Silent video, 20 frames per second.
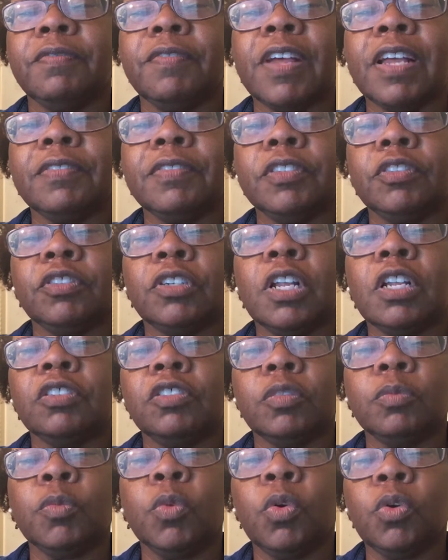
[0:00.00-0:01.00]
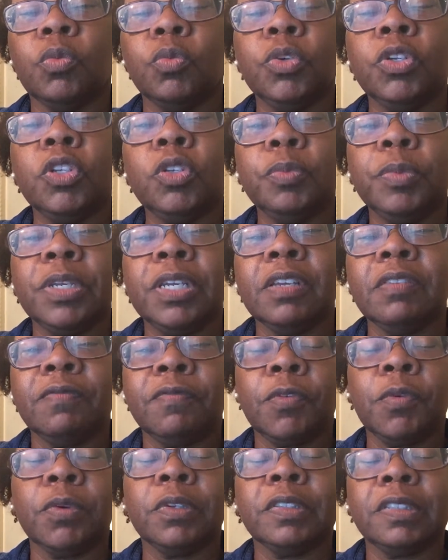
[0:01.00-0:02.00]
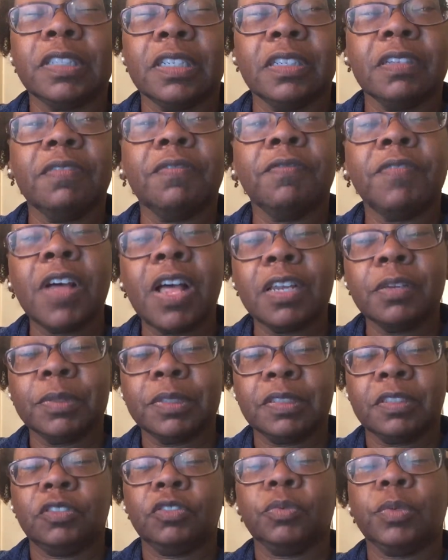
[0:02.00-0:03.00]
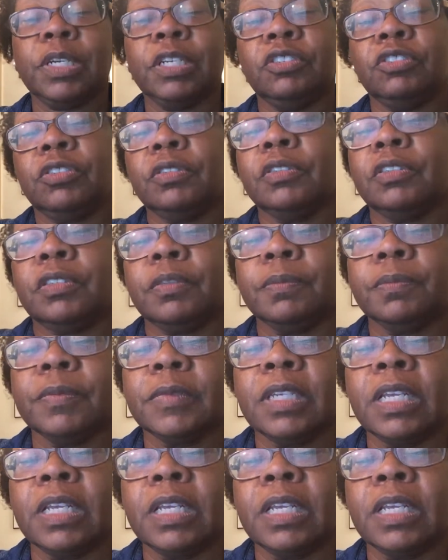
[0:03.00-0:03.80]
$500 or more will be enforced in the following situations.